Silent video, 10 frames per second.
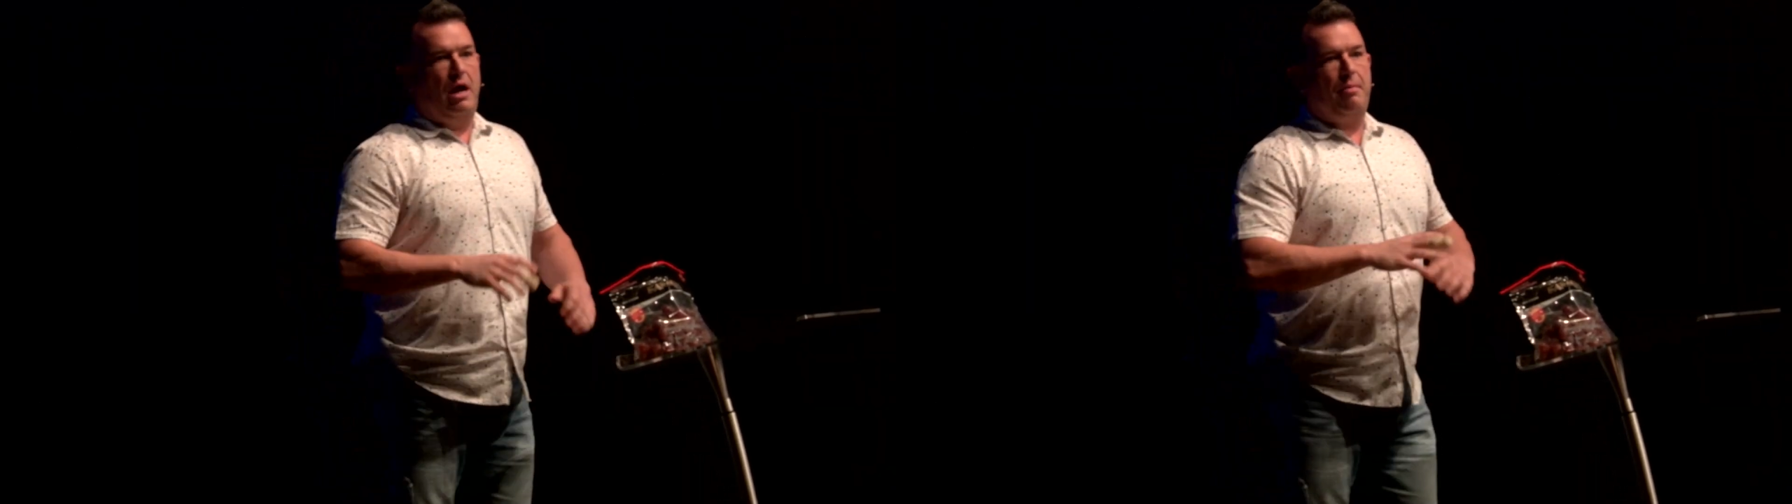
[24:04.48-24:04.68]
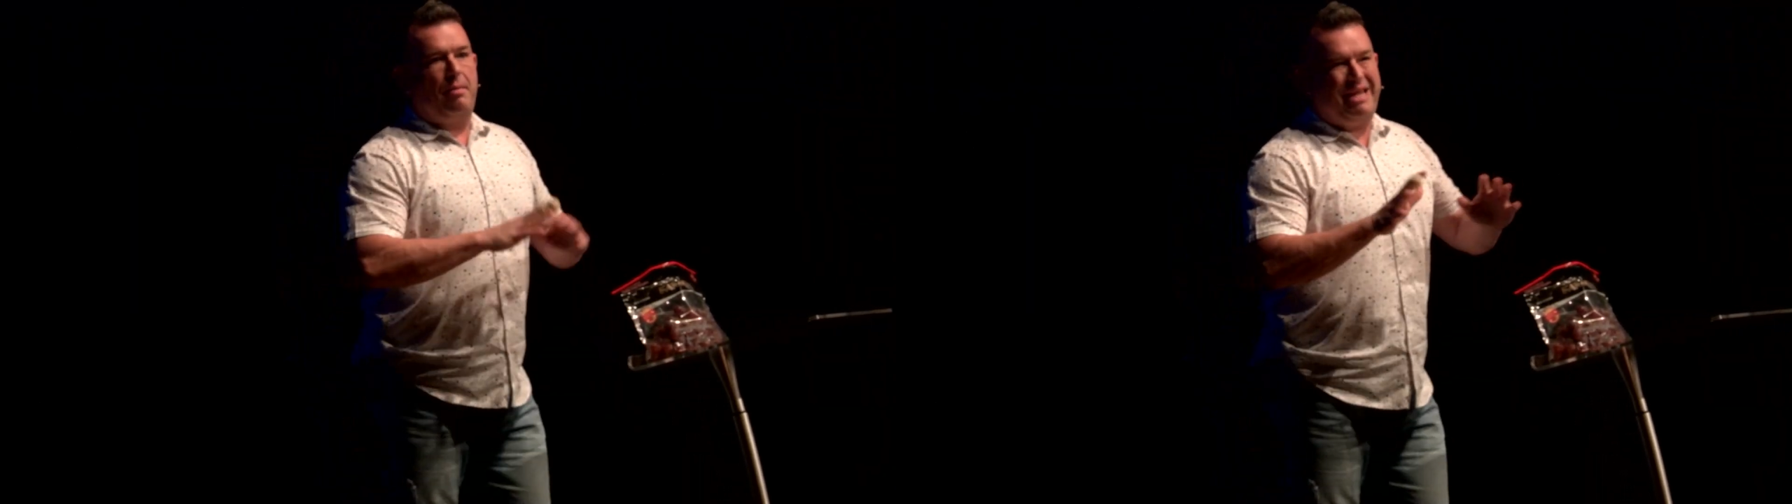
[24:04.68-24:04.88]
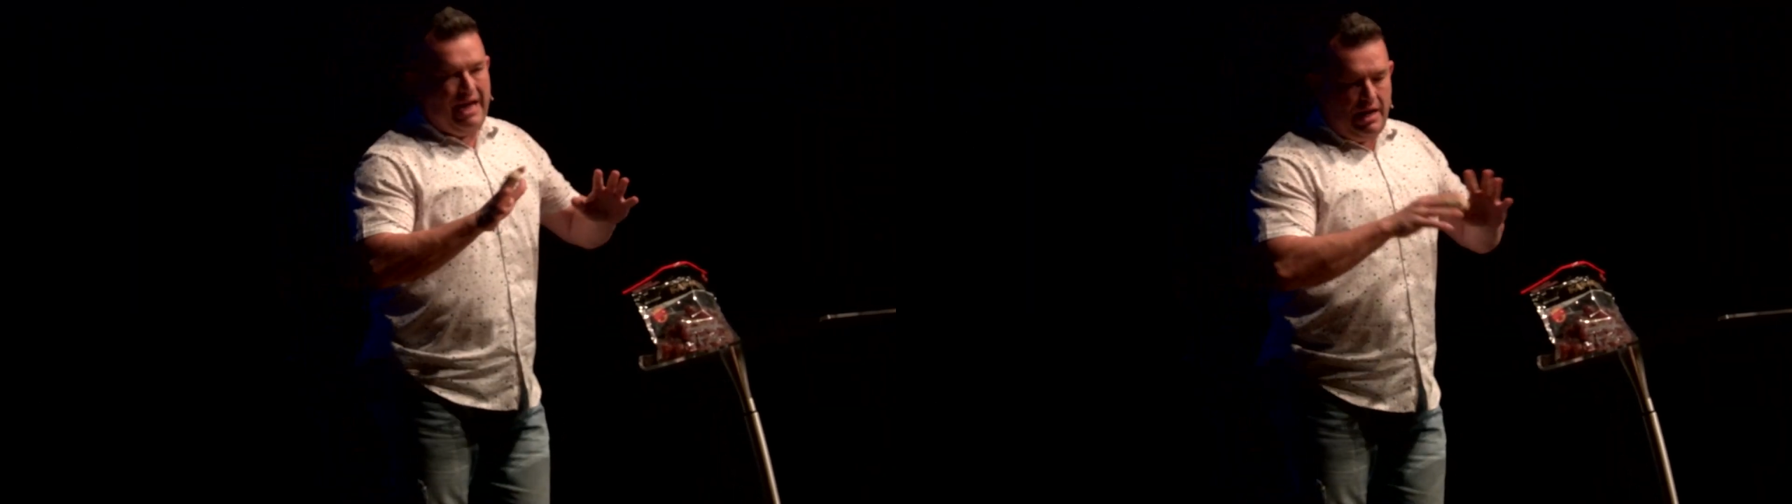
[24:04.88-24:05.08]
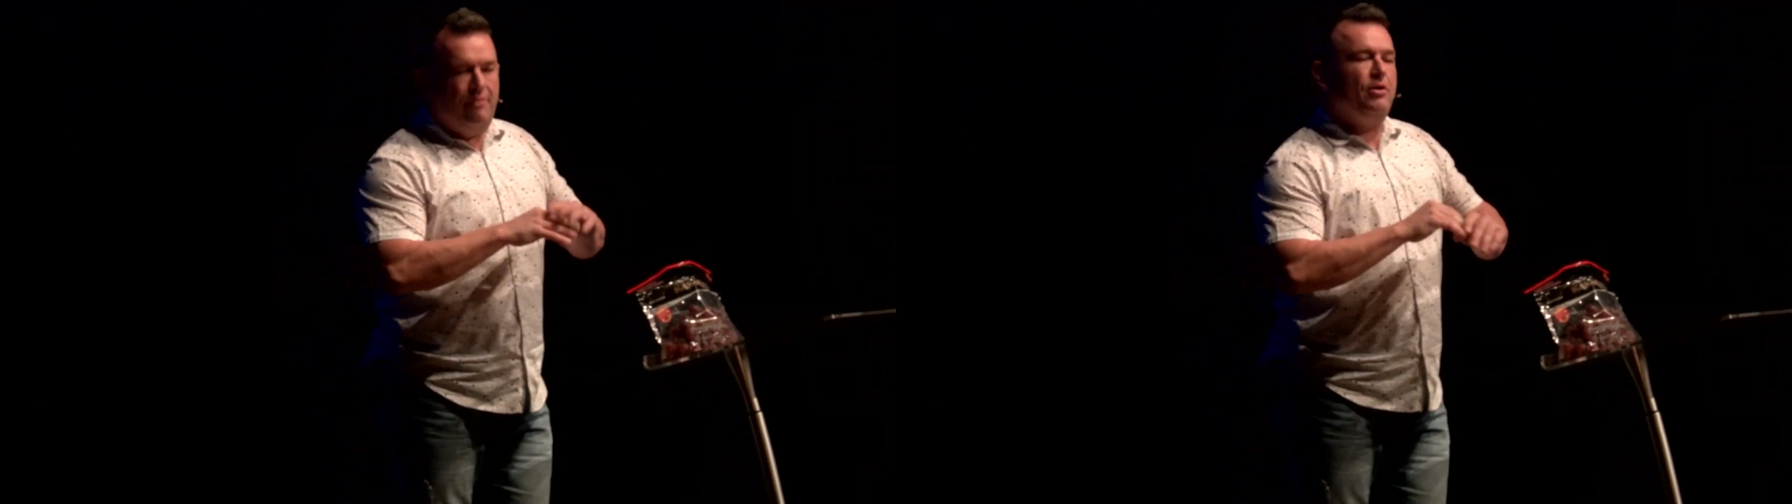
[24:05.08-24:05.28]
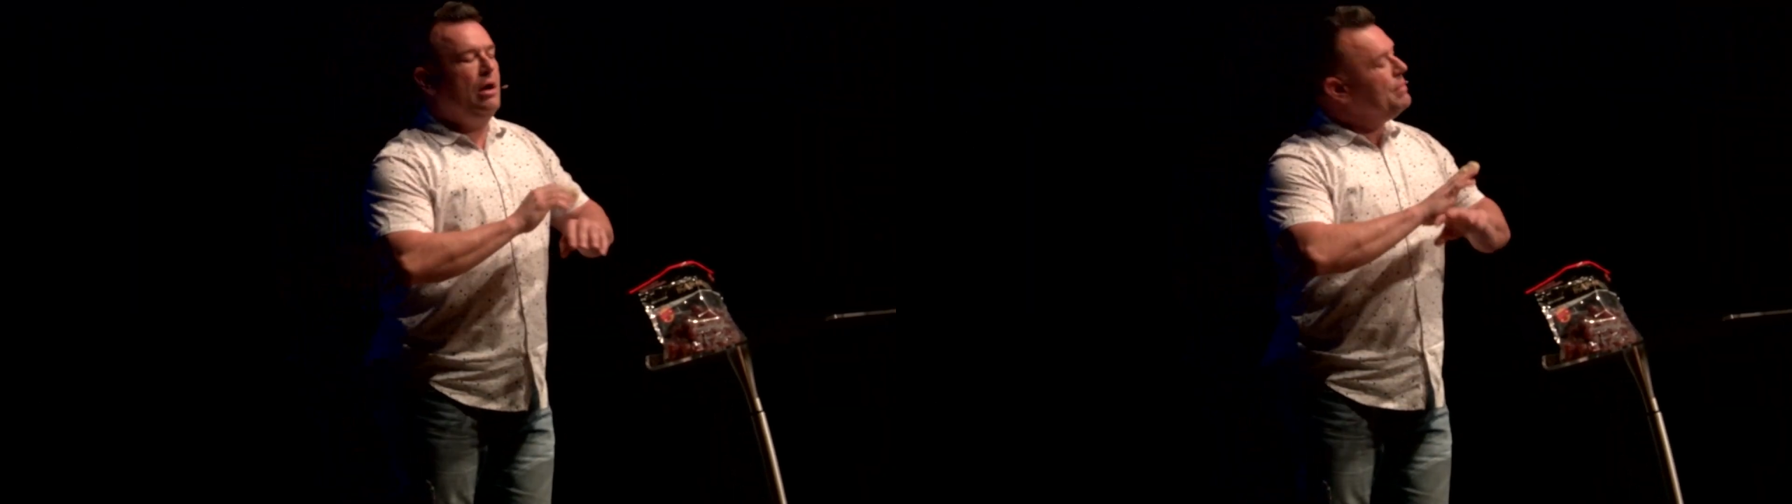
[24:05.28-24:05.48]
No, I'm kidding.
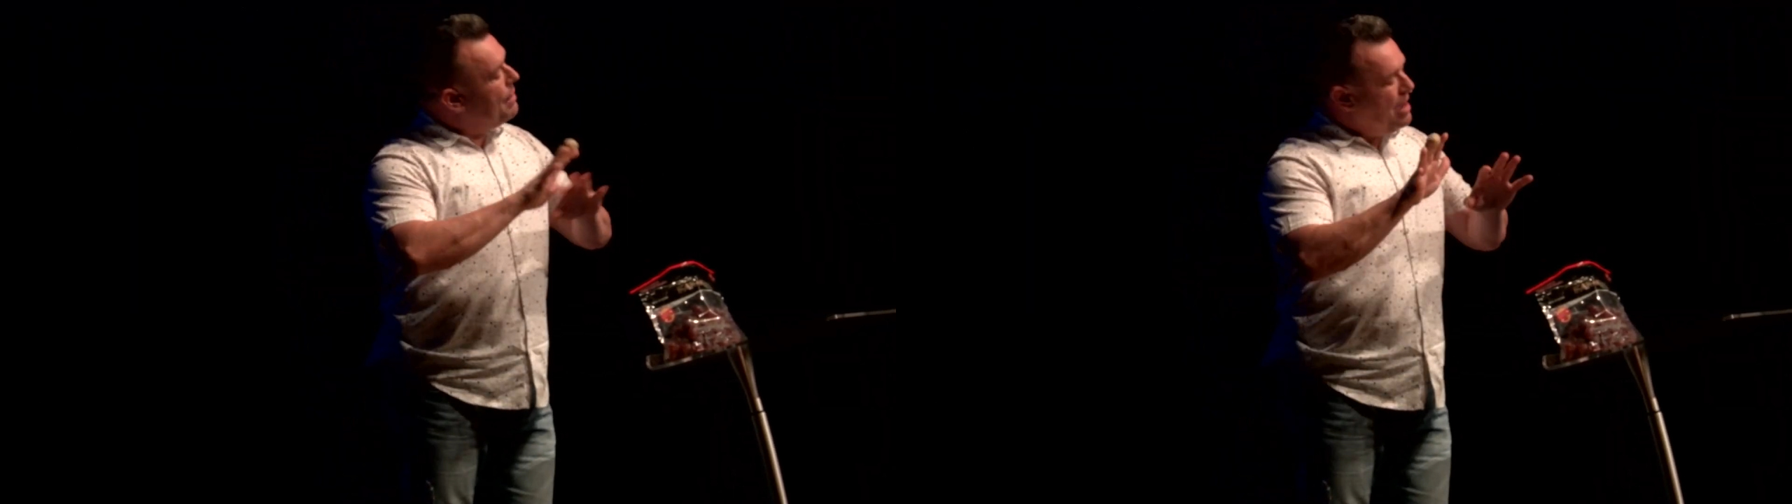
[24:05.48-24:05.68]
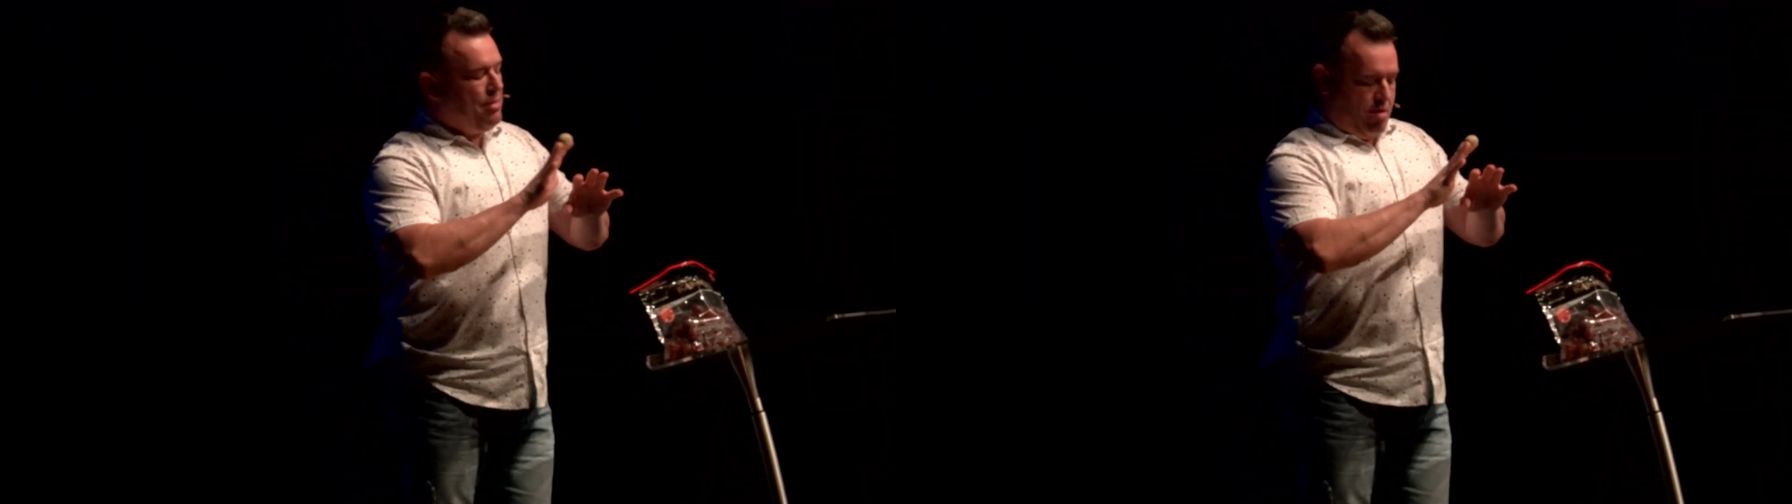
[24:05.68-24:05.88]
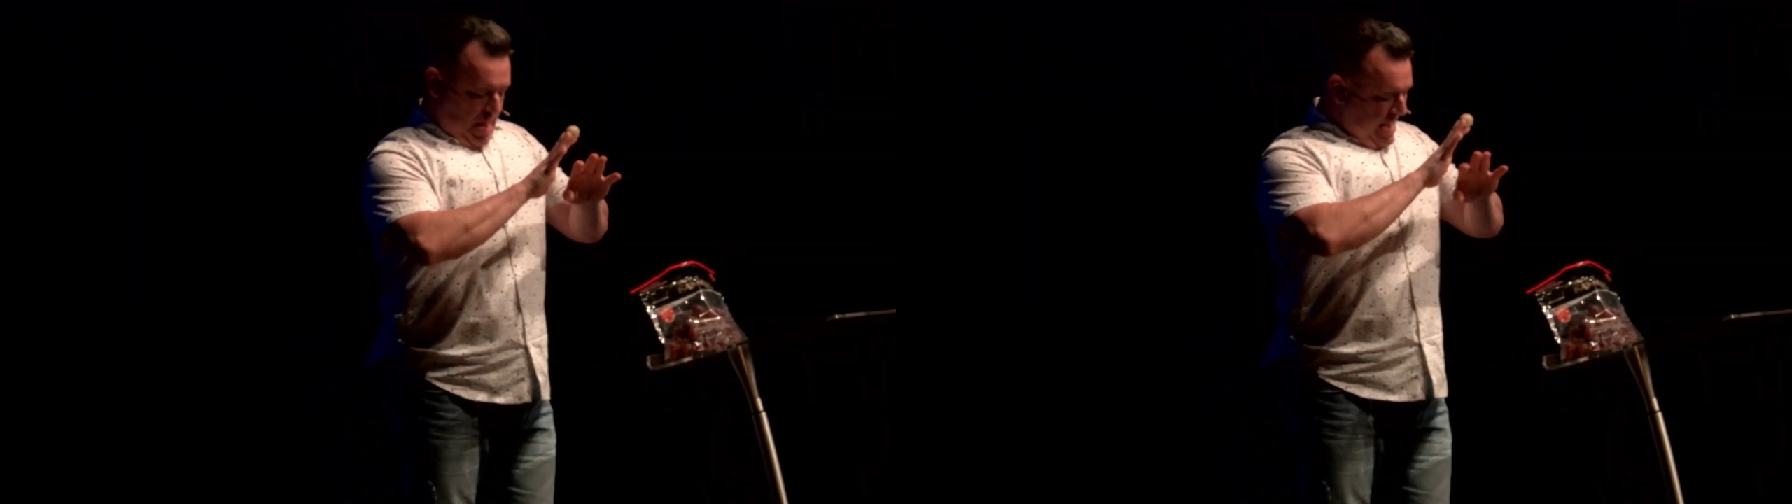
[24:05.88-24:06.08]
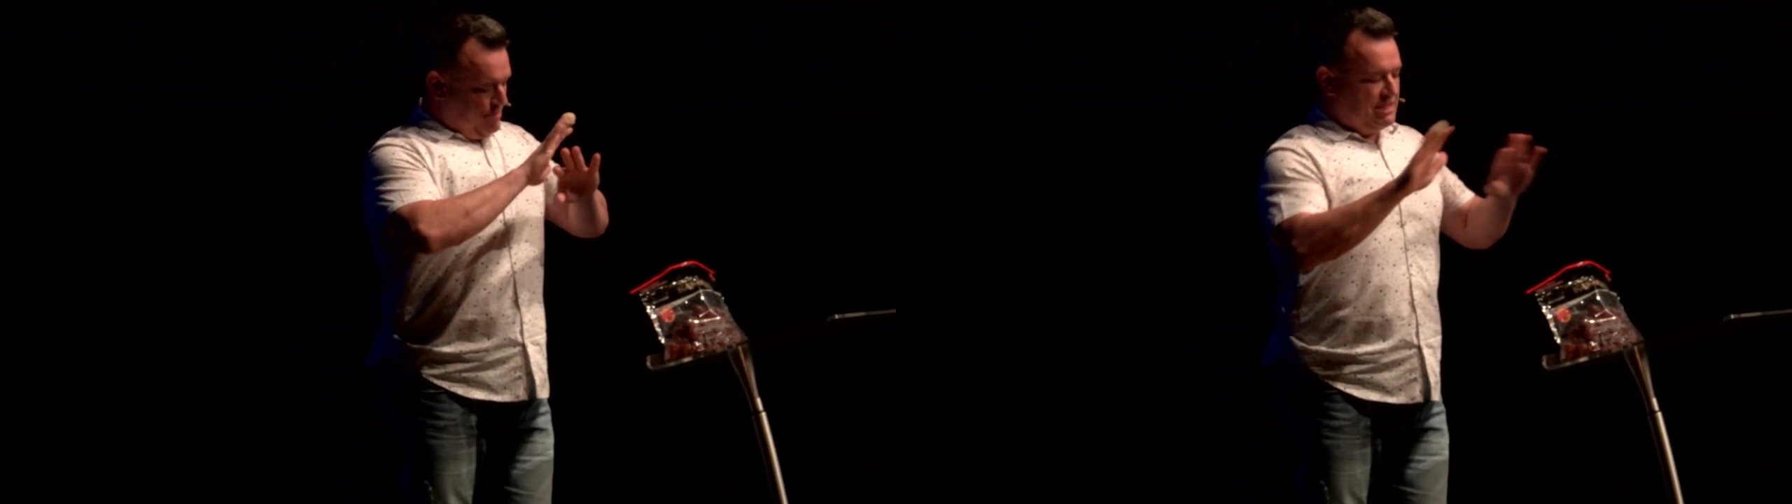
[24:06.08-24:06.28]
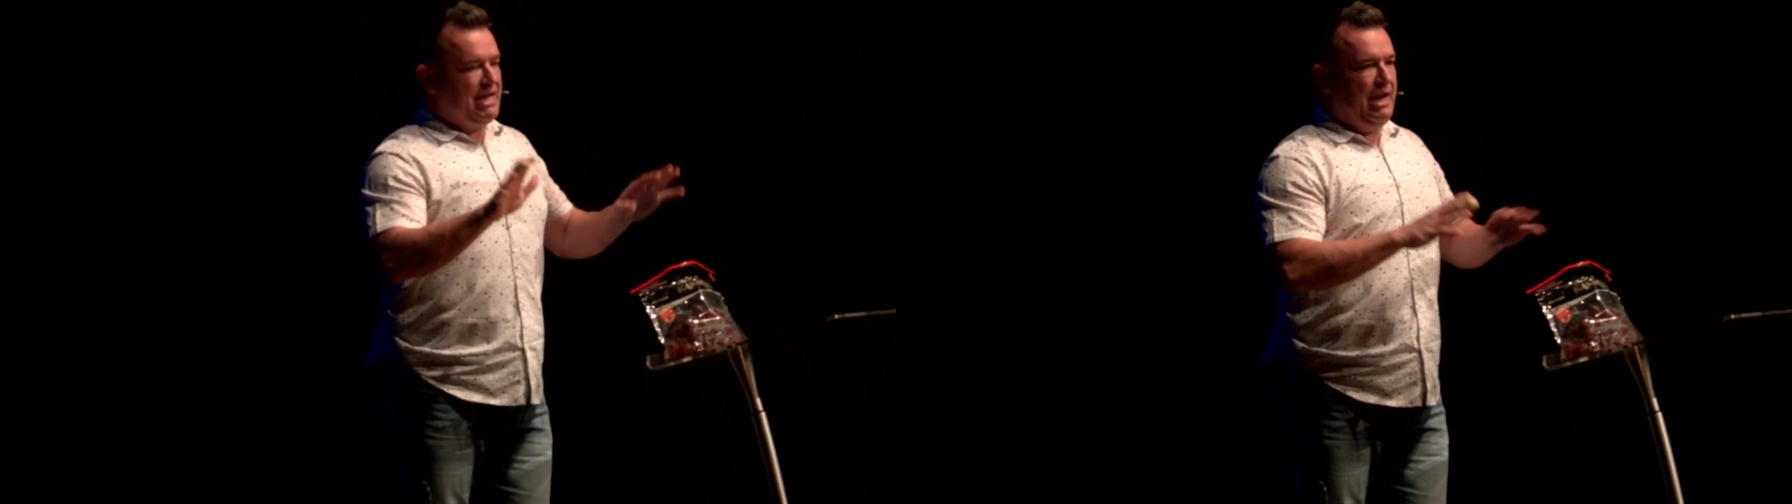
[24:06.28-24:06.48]
If you're not, I'm
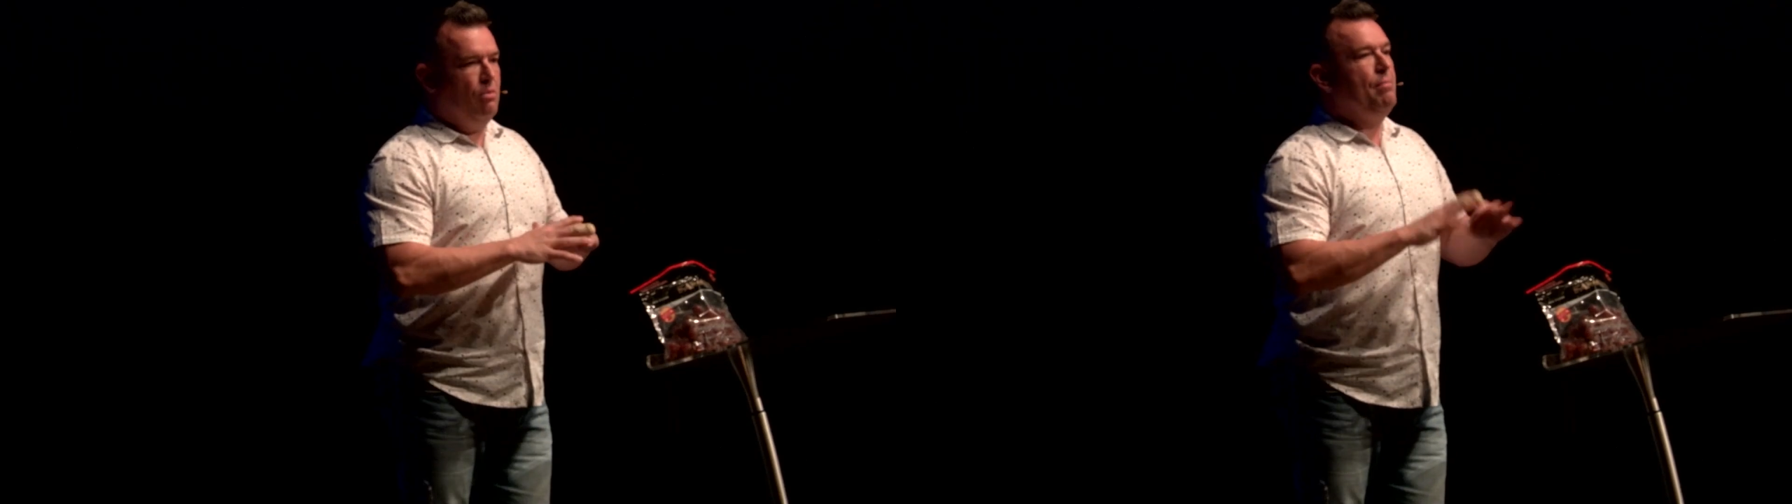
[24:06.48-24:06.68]
just kidding.